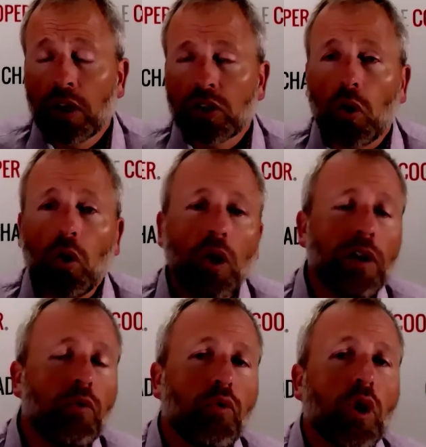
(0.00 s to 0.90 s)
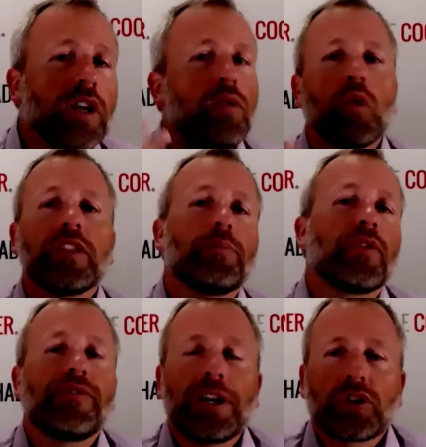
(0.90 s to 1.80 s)
So if working with a
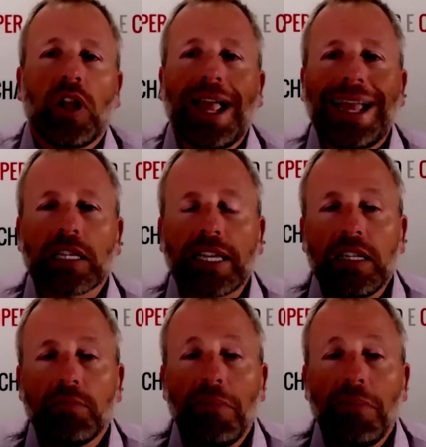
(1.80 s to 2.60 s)
professional athlete,